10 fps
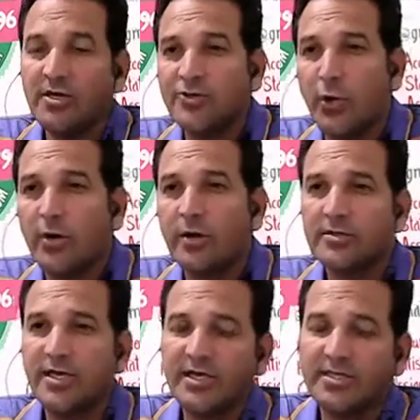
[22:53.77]
So
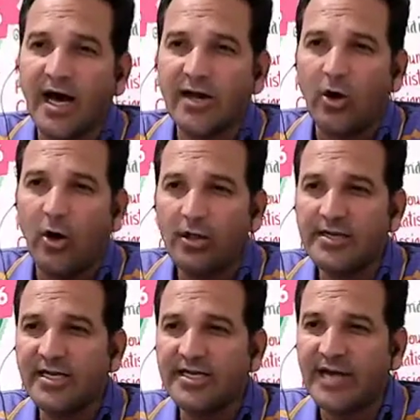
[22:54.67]
these are all
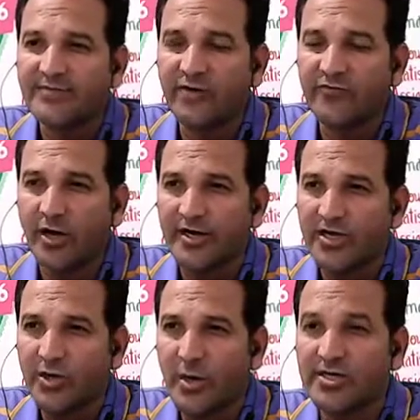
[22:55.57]
the types of
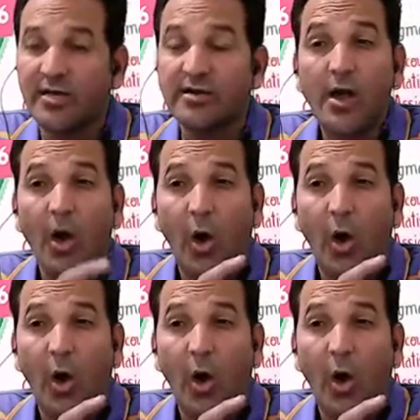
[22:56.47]
quadratic equation.